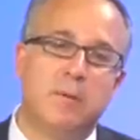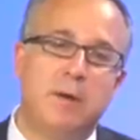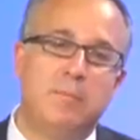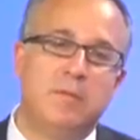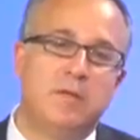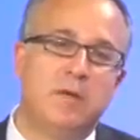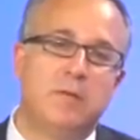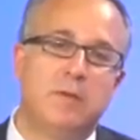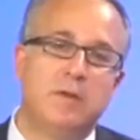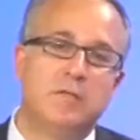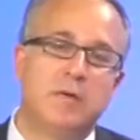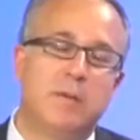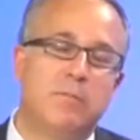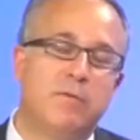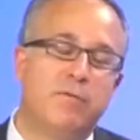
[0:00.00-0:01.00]
Bomba did a great
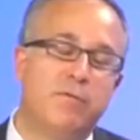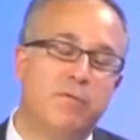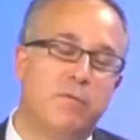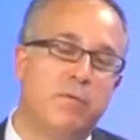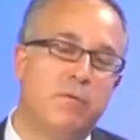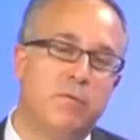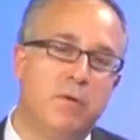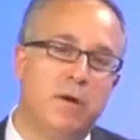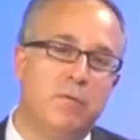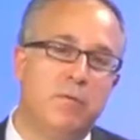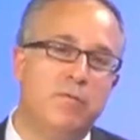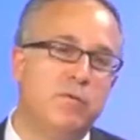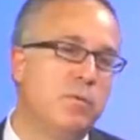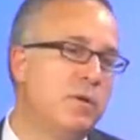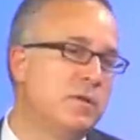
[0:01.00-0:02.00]
job re uh,
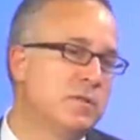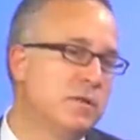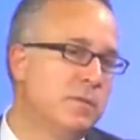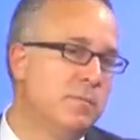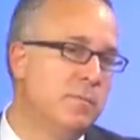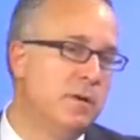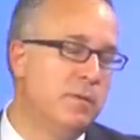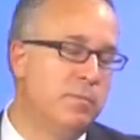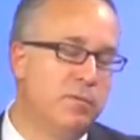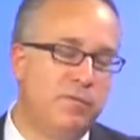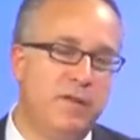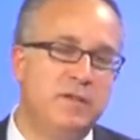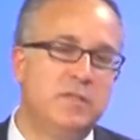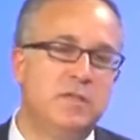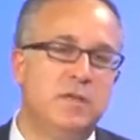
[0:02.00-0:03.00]
reviewing some uh,
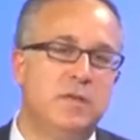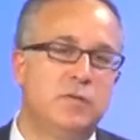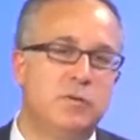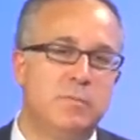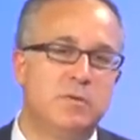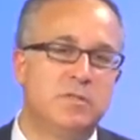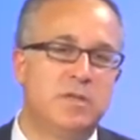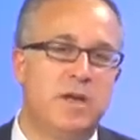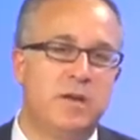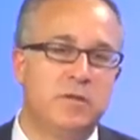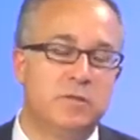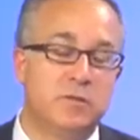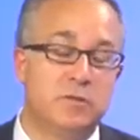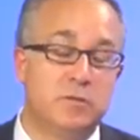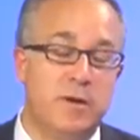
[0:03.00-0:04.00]
prevention and treatment
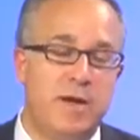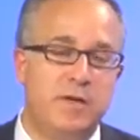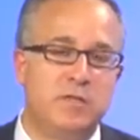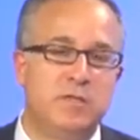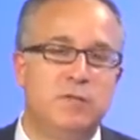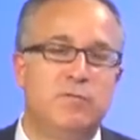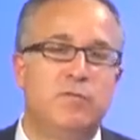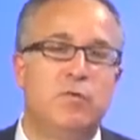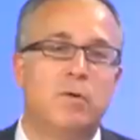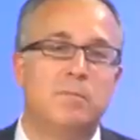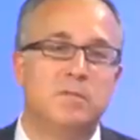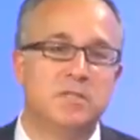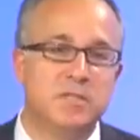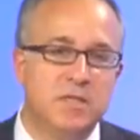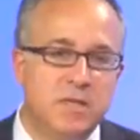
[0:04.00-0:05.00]
strategies for
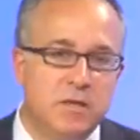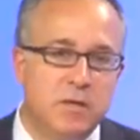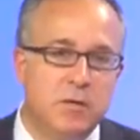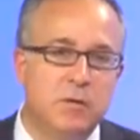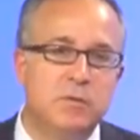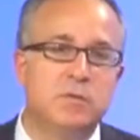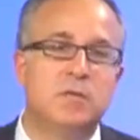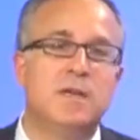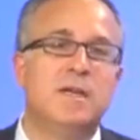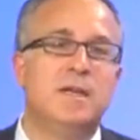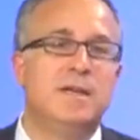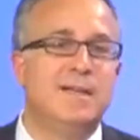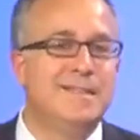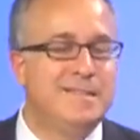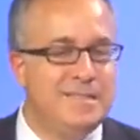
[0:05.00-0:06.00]
mosquitoes,
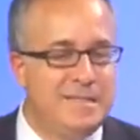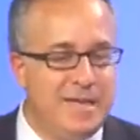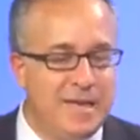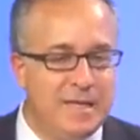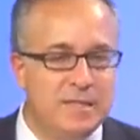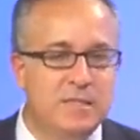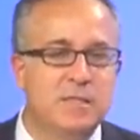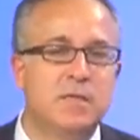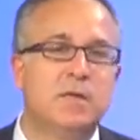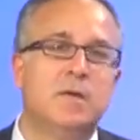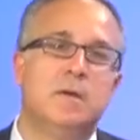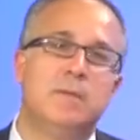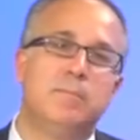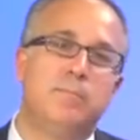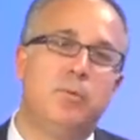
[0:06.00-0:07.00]
ticks,
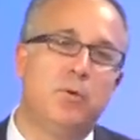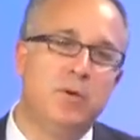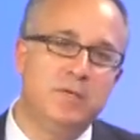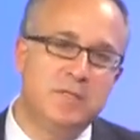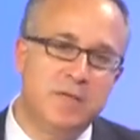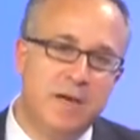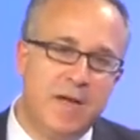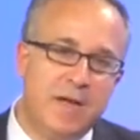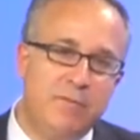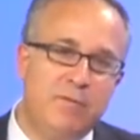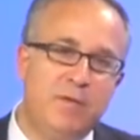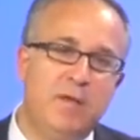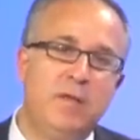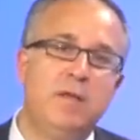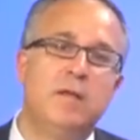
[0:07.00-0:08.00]
poison
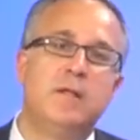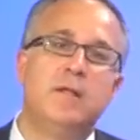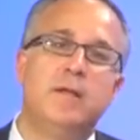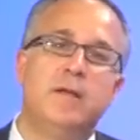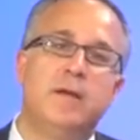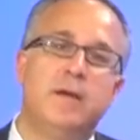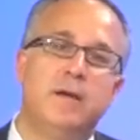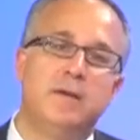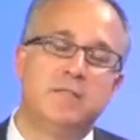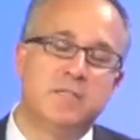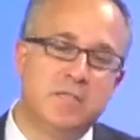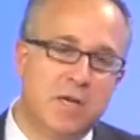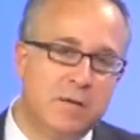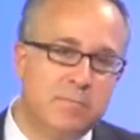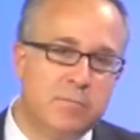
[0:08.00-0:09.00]
ivy, uh,
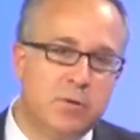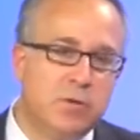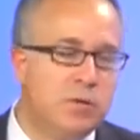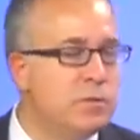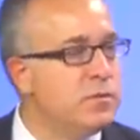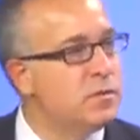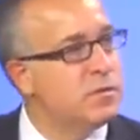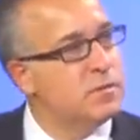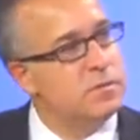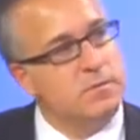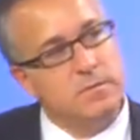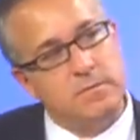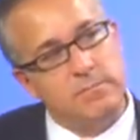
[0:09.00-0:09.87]
sunburns,